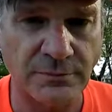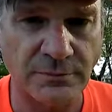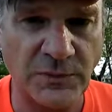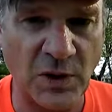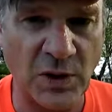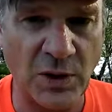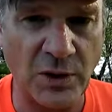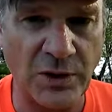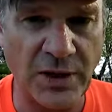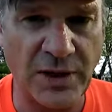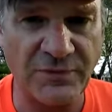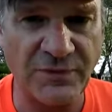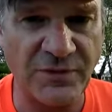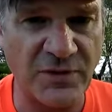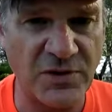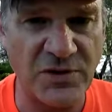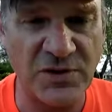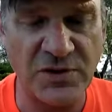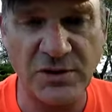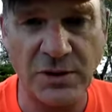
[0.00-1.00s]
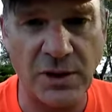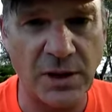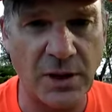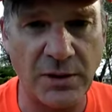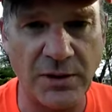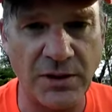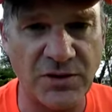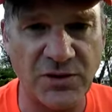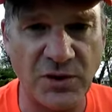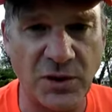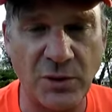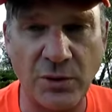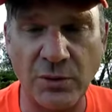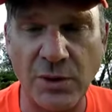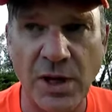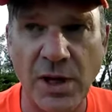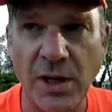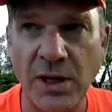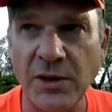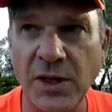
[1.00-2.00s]
You know, that first, uh, so
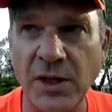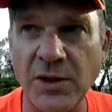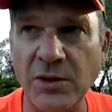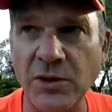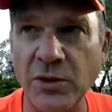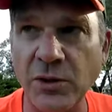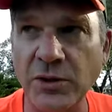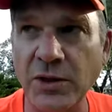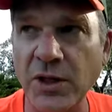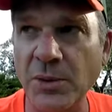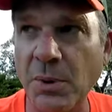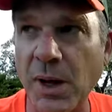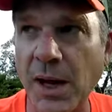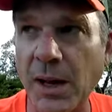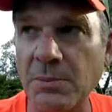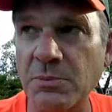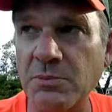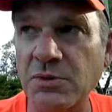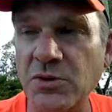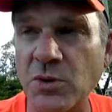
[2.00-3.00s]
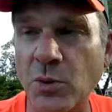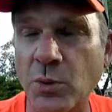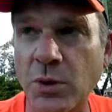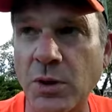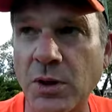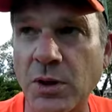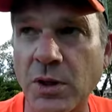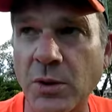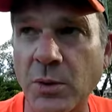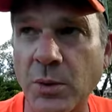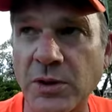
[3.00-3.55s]
the nuclear bombs were,